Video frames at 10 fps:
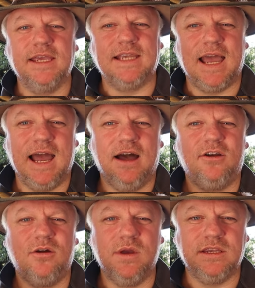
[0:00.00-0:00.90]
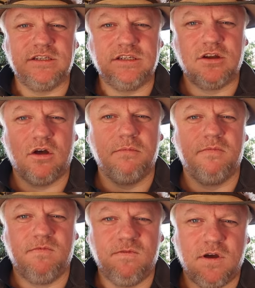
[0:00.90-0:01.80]
is how do we stop
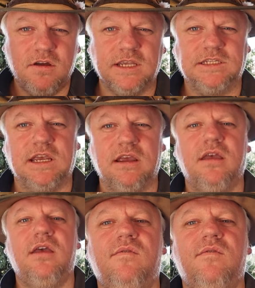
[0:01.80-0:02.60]
focusing